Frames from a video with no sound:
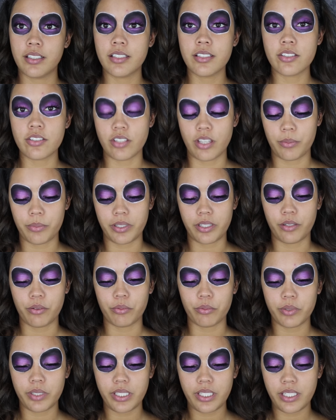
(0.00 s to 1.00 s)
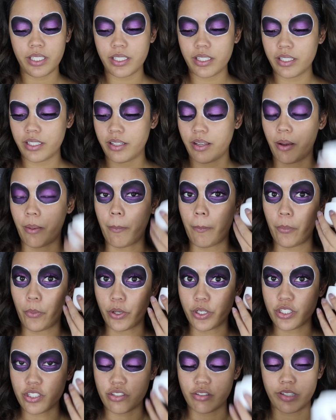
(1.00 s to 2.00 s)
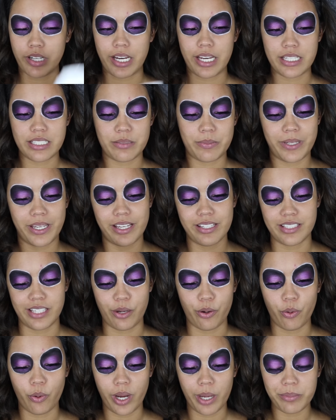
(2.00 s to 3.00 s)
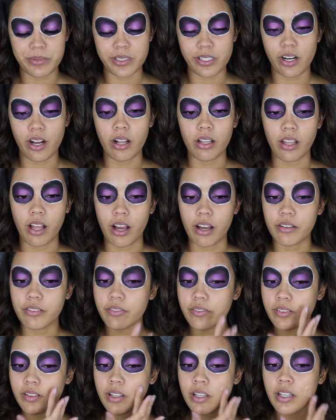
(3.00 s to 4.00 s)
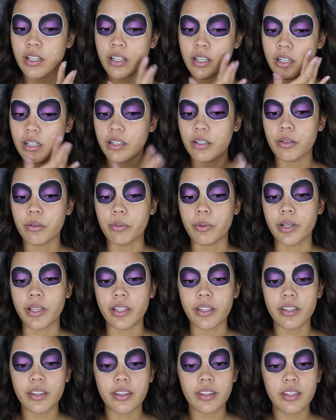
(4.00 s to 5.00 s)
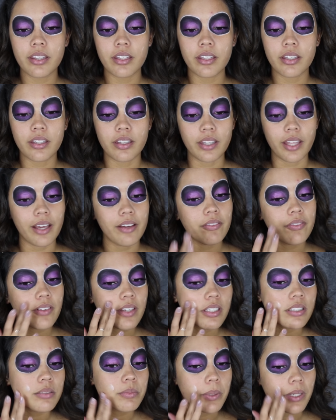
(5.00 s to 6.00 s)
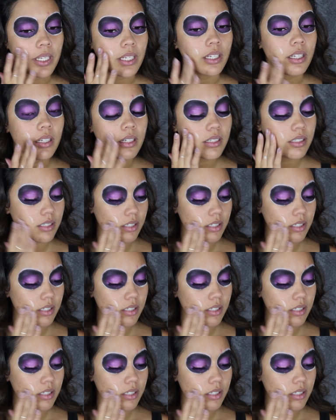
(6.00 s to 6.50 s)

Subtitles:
So I'm gonna re-moisturize because I wiped it all off with that face paint